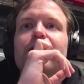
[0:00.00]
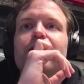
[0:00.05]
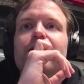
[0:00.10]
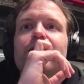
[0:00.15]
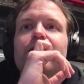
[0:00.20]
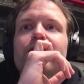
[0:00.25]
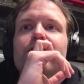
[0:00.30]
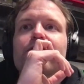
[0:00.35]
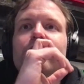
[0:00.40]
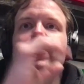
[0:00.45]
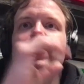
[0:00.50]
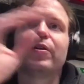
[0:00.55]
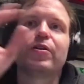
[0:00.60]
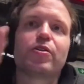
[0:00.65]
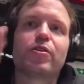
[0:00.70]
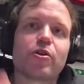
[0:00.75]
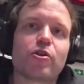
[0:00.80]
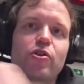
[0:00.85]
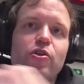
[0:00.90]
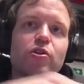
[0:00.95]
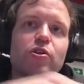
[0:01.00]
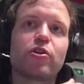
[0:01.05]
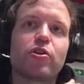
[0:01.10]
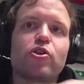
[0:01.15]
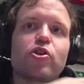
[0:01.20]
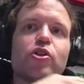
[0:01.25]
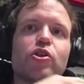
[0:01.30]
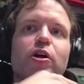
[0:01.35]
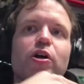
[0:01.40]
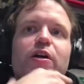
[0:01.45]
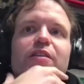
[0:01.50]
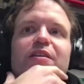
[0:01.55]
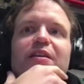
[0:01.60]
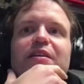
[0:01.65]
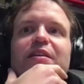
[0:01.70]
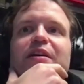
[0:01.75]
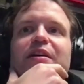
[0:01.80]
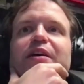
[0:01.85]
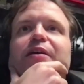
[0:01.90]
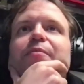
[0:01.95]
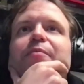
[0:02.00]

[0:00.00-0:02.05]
So they just snuck it in there.